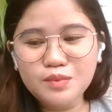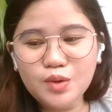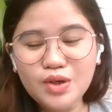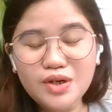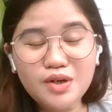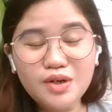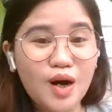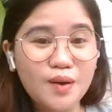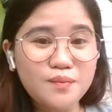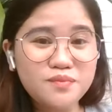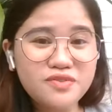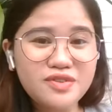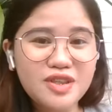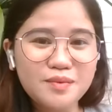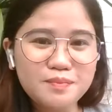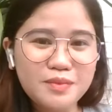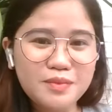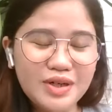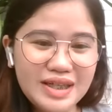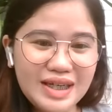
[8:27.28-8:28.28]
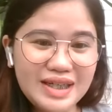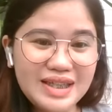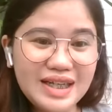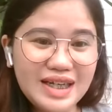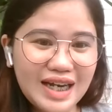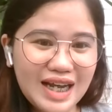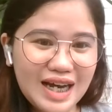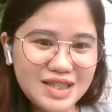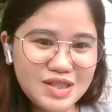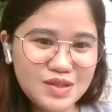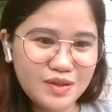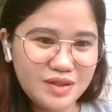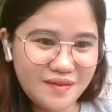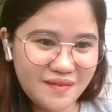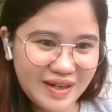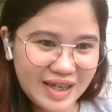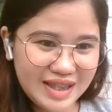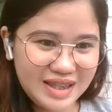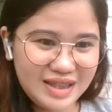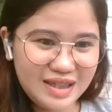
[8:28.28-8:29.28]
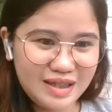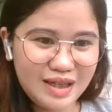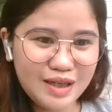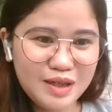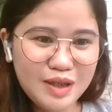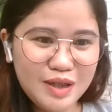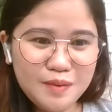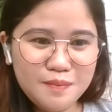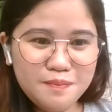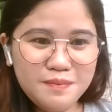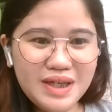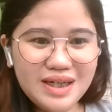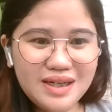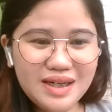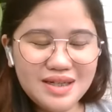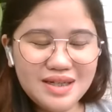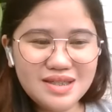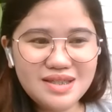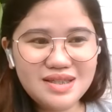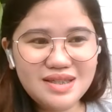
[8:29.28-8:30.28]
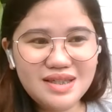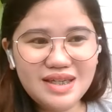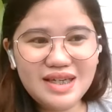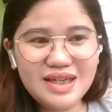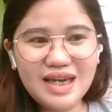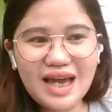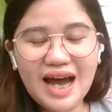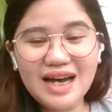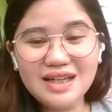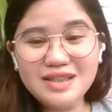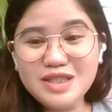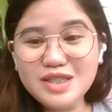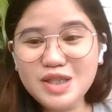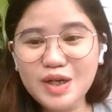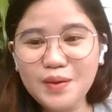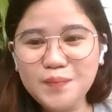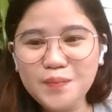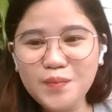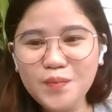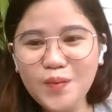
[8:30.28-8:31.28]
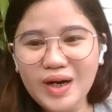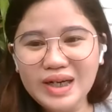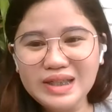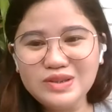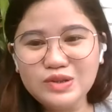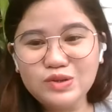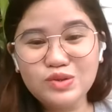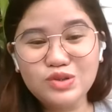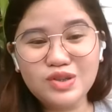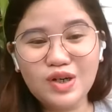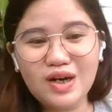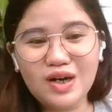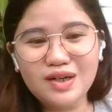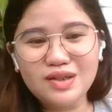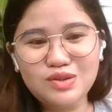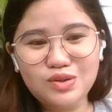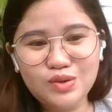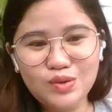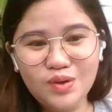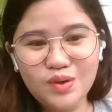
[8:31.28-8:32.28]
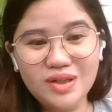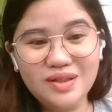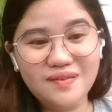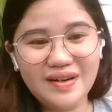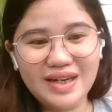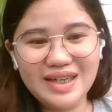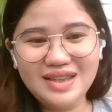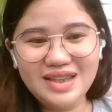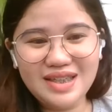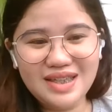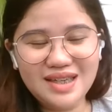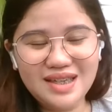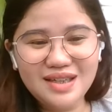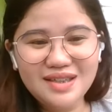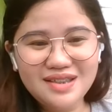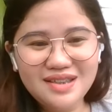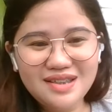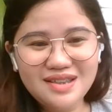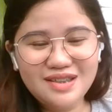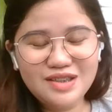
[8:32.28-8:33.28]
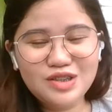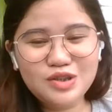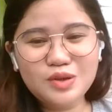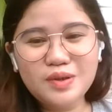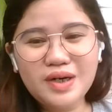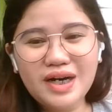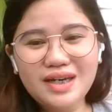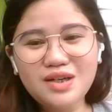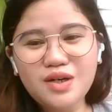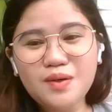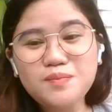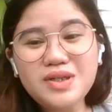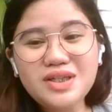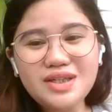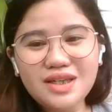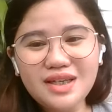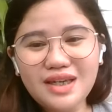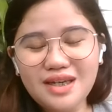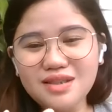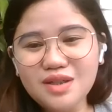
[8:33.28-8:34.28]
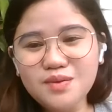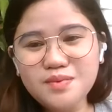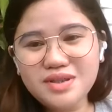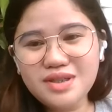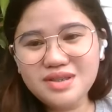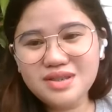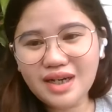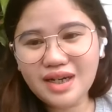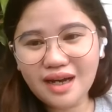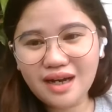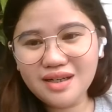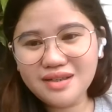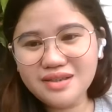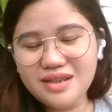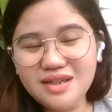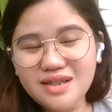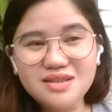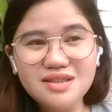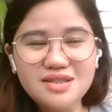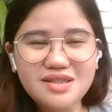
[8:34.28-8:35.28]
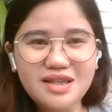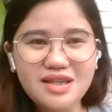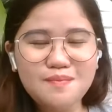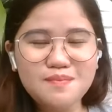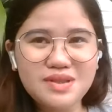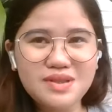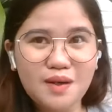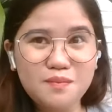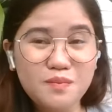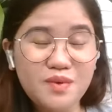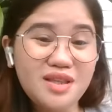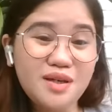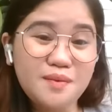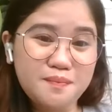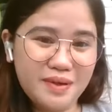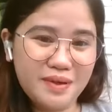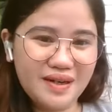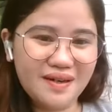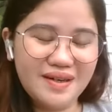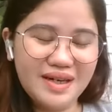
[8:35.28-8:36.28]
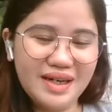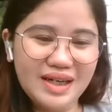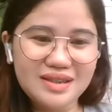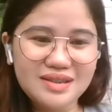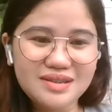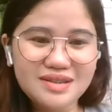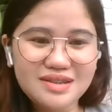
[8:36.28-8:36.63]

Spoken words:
more comfortable in class already because he had someone to talk to already. So I communicated with the child and at the same time with the parent.